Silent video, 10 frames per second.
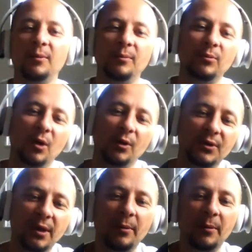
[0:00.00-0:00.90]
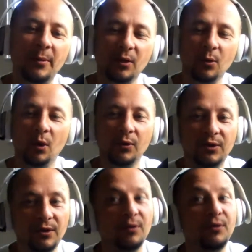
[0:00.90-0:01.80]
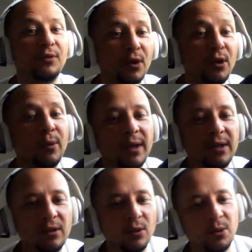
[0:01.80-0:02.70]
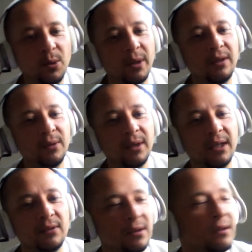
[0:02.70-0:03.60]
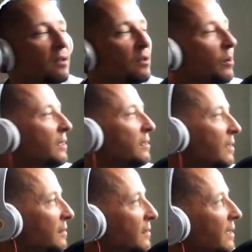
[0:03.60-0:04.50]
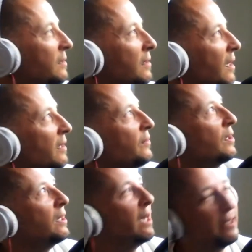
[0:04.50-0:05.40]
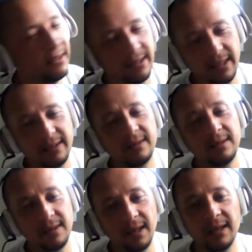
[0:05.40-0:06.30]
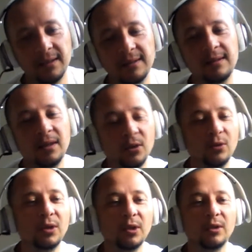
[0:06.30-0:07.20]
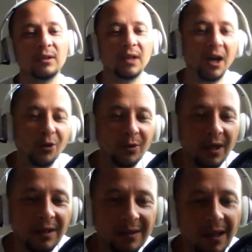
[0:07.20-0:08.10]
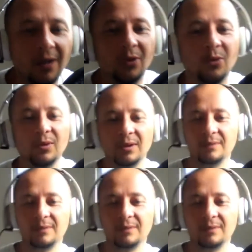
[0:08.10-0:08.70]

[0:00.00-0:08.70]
on some of my quads, the original 2300s and 26,000 kV, and they're still good. Old is gold.